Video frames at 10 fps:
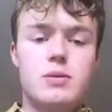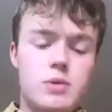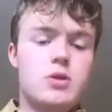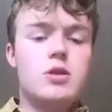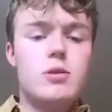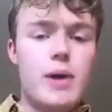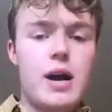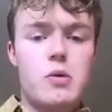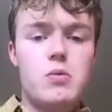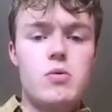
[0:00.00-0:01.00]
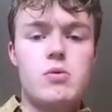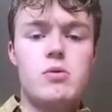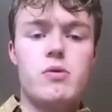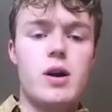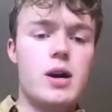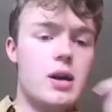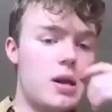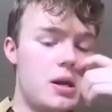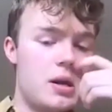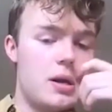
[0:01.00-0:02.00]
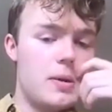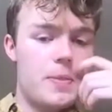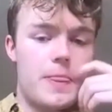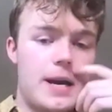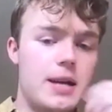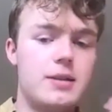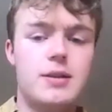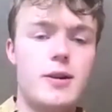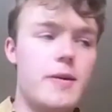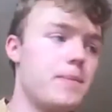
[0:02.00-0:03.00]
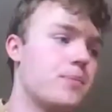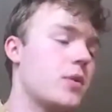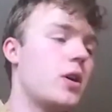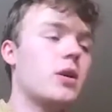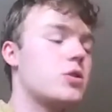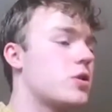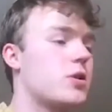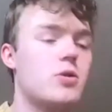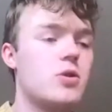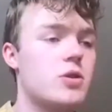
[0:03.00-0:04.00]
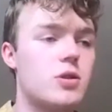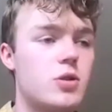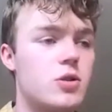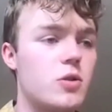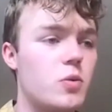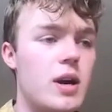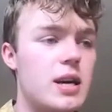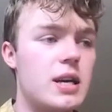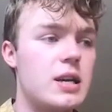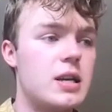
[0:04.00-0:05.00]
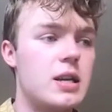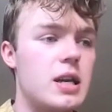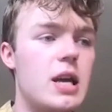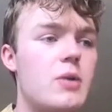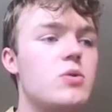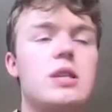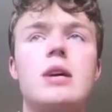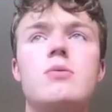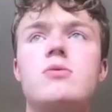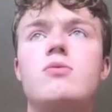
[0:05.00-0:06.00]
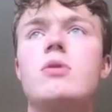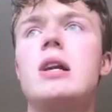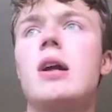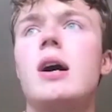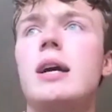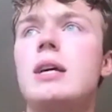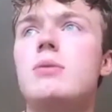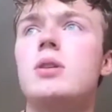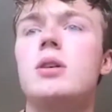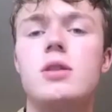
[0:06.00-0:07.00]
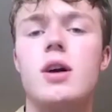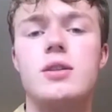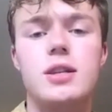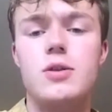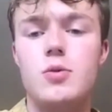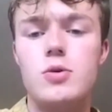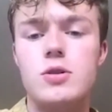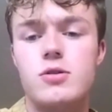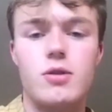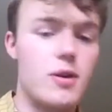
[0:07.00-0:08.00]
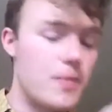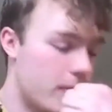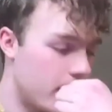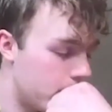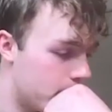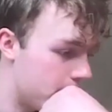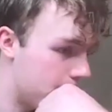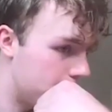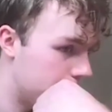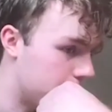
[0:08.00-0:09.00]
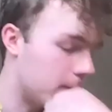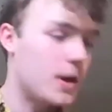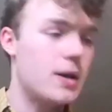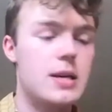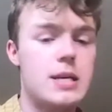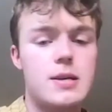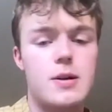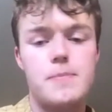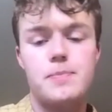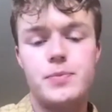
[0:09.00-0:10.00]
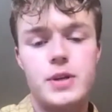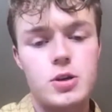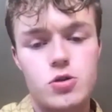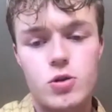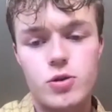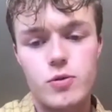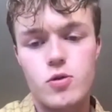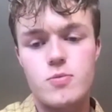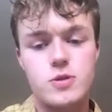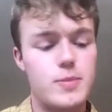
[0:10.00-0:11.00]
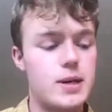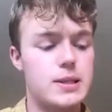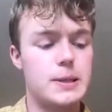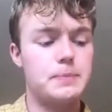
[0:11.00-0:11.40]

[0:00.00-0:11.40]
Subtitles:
It's just the back wall, right? And the way it was really like he was conducting an orchestra, the way that he controlled the room. It was amazing.